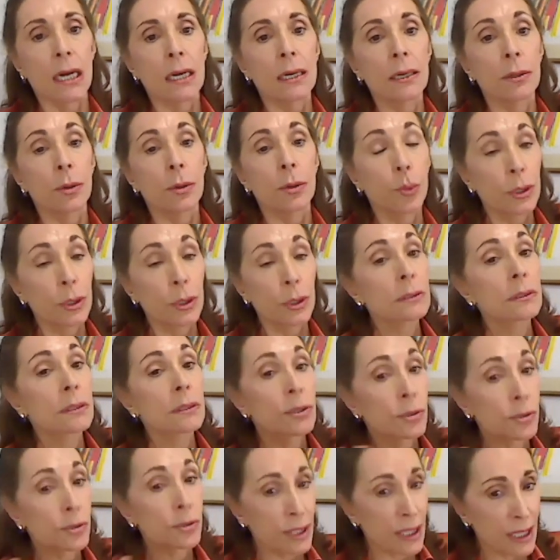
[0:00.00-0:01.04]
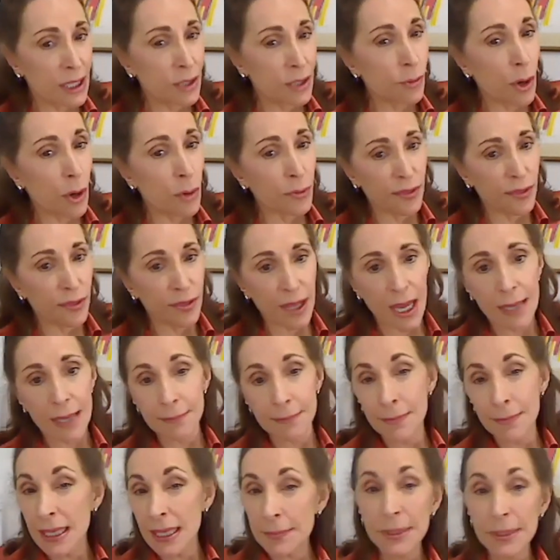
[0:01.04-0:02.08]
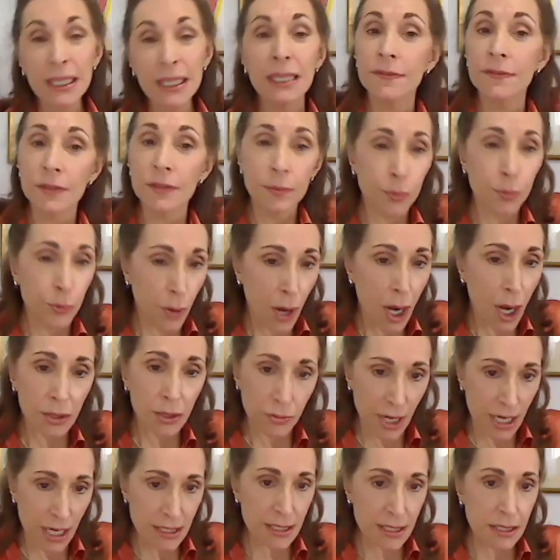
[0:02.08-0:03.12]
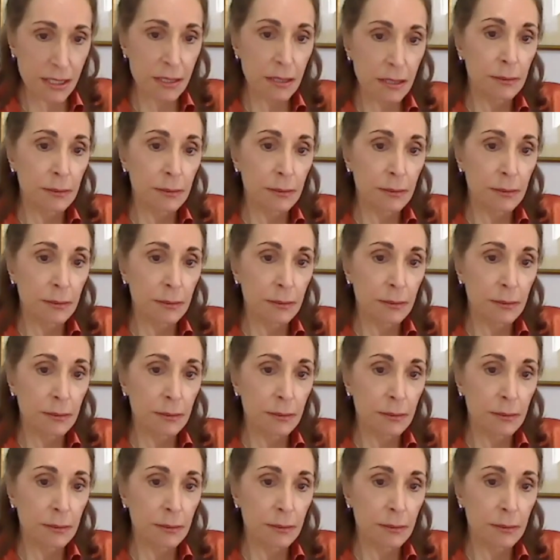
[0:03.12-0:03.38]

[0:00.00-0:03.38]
will create growth and maybe even progress.